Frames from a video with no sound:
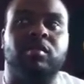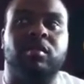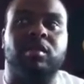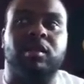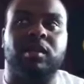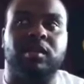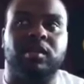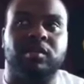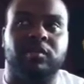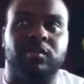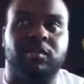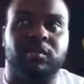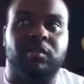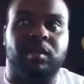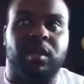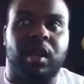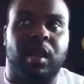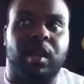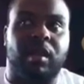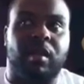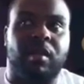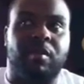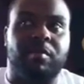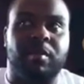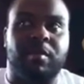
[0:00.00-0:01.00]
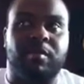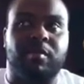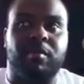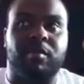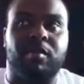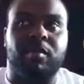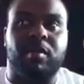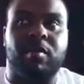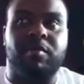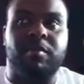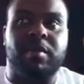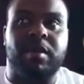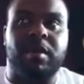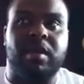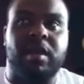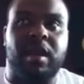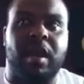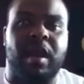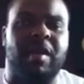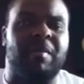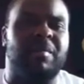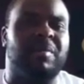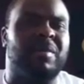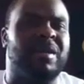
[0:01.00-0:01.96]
Because we were like, oh, maybe we'll go at midnight.